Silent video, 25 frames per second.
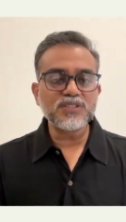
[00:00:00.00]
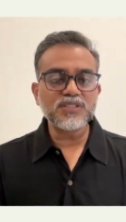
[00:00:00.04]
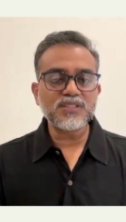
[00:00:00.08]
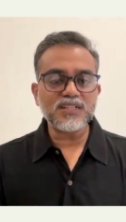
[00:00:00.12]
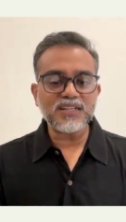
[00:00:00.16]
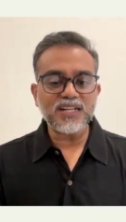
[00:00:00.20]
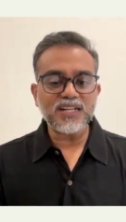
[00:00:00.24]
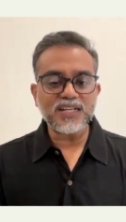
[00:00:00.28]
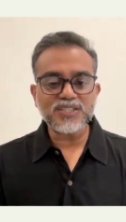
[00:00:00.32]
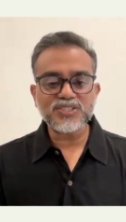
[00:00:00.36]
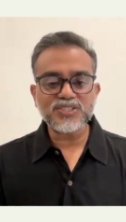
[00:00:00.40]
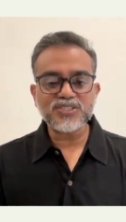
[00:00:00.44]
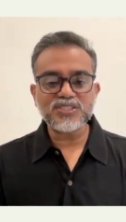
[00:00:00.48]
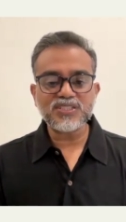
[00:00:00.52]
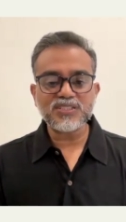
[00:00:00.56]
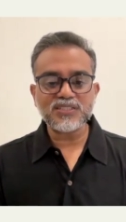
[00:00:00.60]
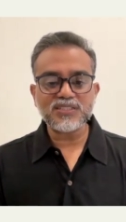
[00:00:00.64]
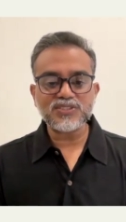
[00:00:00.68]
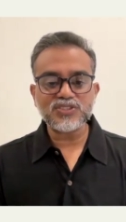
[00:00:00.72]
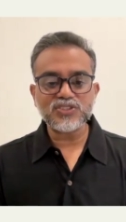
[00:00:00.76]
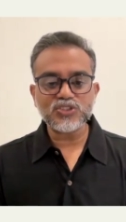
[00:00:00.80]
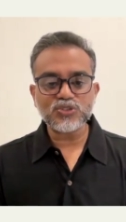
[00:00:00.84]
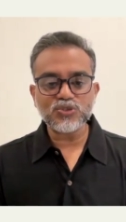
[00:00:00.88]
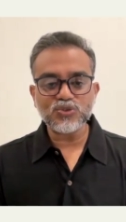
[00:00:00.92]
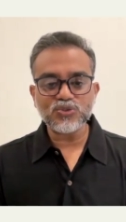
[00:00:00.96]
connection
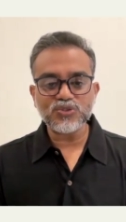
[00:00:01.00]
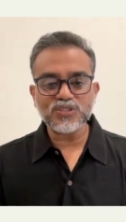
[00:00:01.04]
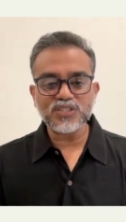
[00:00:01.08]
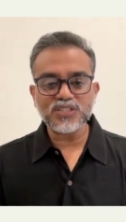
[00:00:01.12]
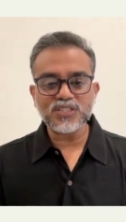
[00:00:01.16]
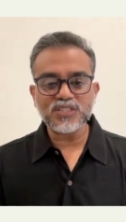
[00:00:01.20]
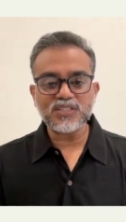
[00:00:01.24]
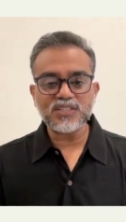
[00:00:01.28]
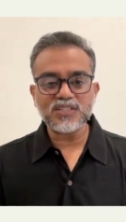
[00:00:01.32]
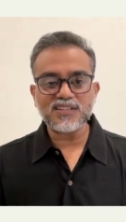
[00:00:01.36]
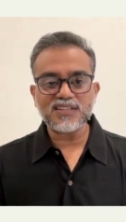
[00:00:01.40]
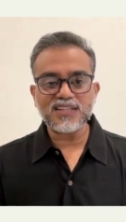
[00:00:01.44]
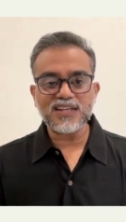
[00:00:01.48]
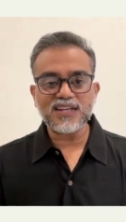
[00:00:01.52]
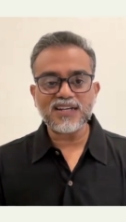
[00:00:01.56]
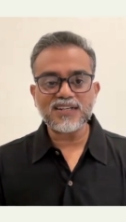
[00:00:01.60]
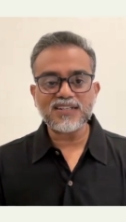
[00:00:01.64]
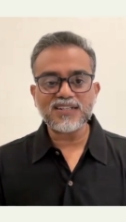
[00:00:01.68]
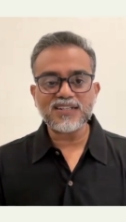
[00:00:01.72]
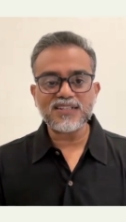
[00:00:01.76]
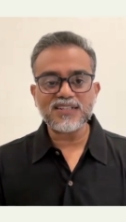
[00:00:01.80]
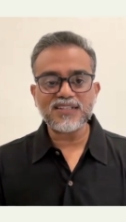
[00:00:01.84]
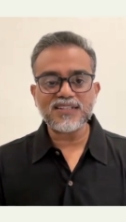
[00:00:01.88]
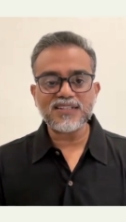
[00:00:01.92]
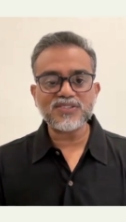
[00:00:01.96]
and story that
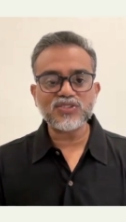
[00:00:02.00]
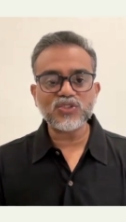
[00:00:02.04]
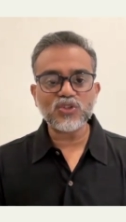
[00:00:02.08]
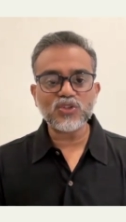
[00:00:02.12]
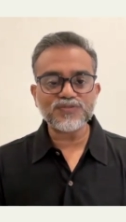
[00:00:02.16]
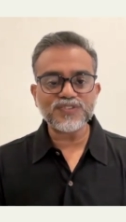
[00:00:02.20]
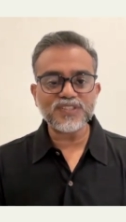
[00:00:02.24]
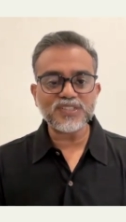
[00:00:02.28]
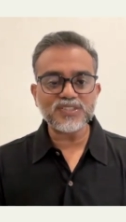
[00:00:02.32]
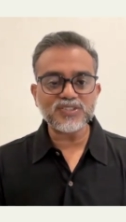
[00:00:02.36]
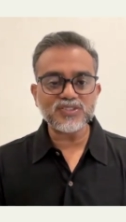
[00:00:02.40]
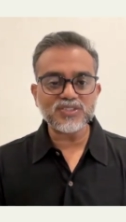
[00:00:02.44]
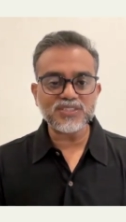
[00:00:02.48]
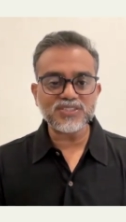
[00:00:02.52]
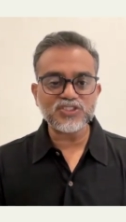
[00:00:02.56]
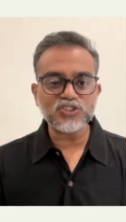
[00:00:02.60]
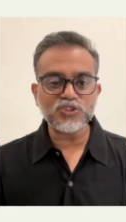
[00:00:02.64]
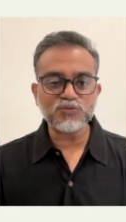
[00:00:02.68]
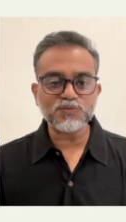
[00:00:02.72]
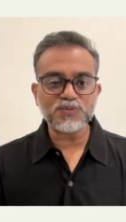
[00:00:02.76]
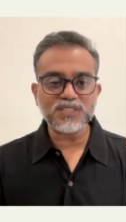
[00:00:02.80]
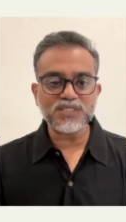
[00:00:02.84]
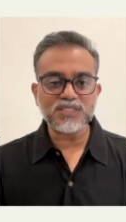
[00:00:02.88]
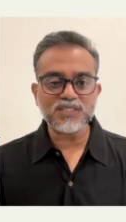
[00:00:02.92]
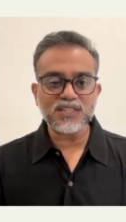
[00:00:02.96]
is of interest to
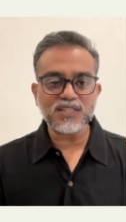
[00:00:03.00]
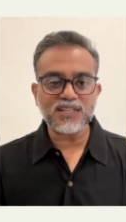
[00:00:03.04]
me.